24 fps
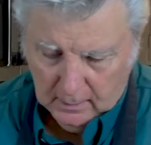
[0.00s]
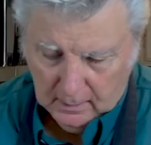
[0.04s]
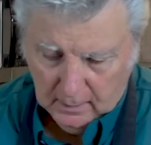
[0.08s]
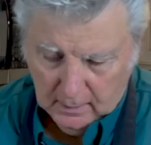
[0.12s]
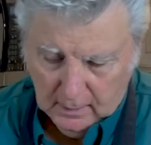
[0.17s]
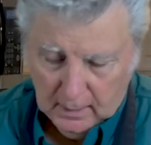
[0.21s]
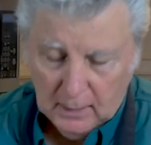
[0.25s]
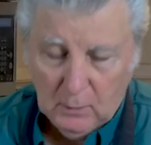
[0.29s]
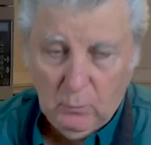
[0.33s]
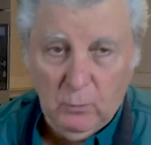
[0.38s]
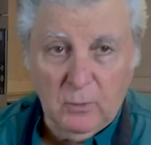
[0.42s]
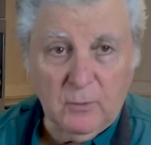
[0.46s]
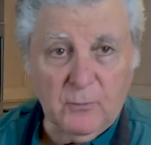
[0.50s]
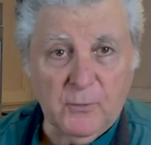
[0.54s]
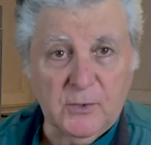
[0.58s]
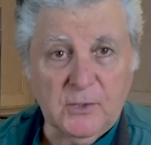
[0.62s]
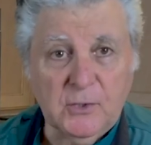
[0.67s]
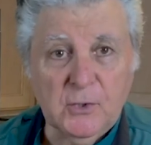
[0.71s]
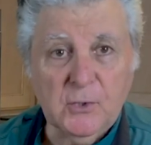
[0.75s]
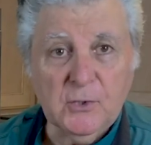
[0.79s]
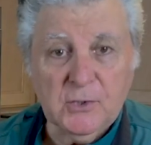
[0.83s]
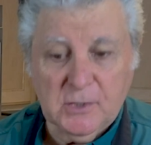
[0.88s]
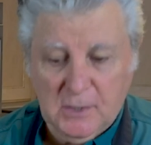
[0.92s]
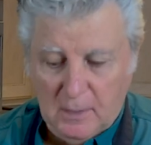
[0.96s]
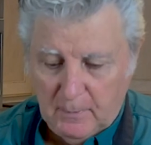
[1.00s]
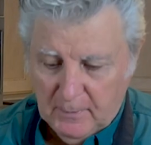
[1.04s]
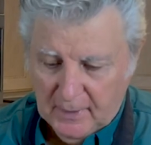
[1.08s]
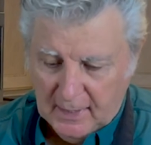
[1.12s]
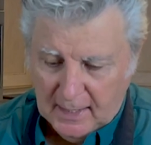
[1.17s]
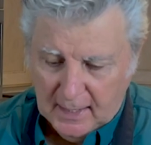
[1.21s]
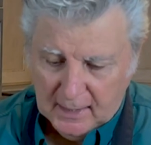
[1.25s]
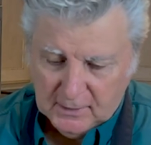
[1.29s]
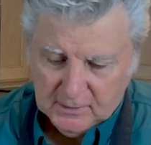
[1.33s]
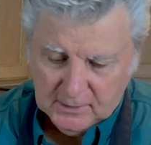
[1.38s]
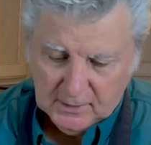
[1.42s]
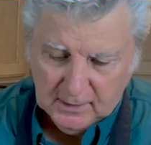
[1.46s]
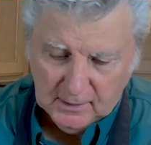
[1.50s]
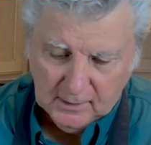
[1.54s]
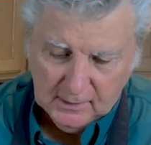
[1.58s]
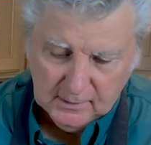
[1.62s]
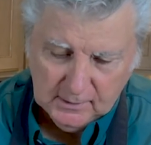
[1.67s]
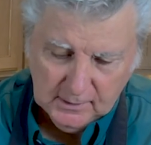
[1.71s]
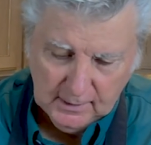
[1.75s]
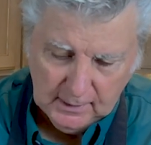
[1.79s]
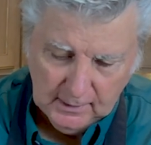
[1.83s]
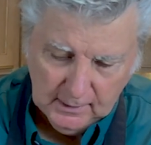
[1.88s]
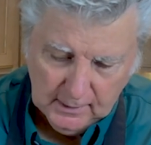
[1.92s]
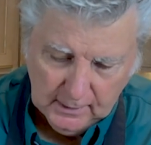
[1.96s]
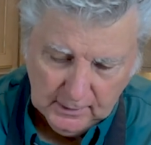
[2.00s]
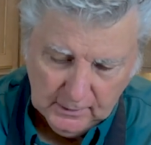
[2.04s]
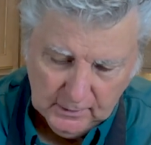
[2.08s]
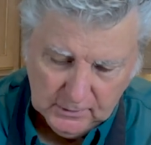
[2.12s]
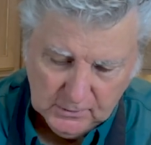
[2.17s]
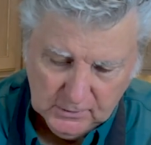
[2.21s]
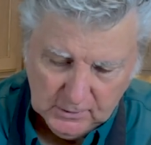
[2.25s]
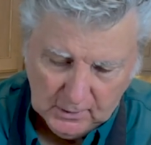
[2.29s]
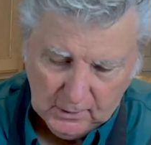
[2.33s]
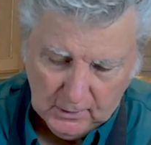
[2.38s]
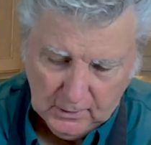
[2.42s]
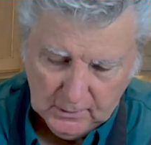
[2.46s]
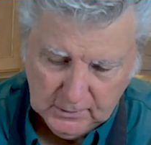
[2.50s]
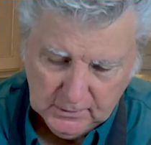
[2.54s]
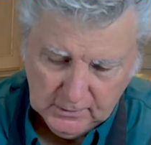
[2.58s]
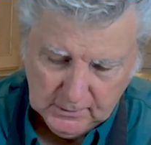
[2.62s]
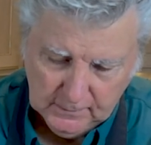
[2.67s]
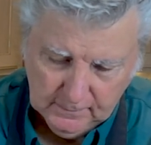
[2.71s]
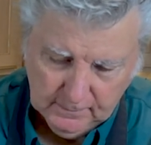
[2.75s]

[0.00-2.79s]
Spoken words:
It will reduce some of the acidity in the sauce.